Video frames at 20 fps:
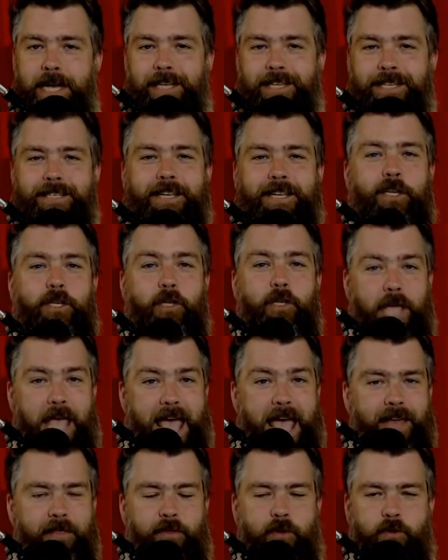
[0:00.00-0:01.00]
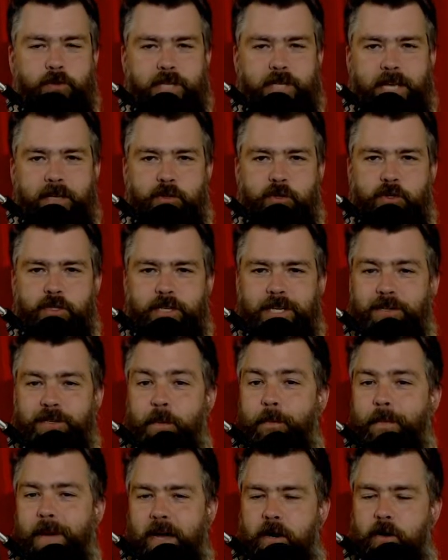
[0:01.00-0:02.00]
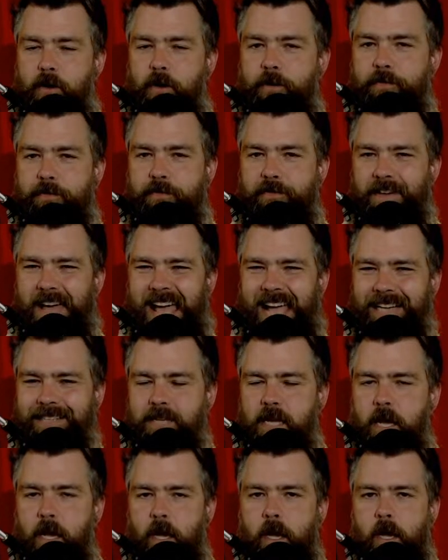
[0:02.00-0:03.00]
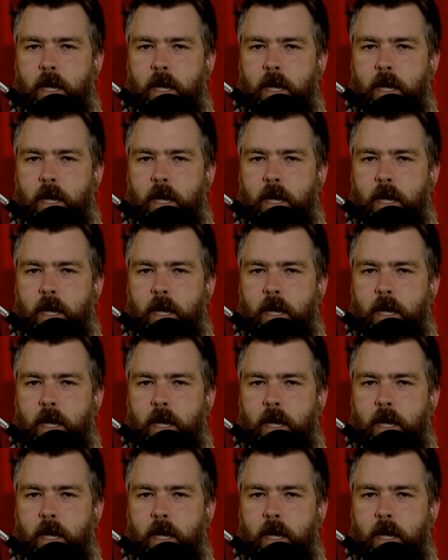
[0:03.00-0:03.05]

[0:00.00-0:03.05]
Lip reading: Let's take a look at those answers as a matter of fact.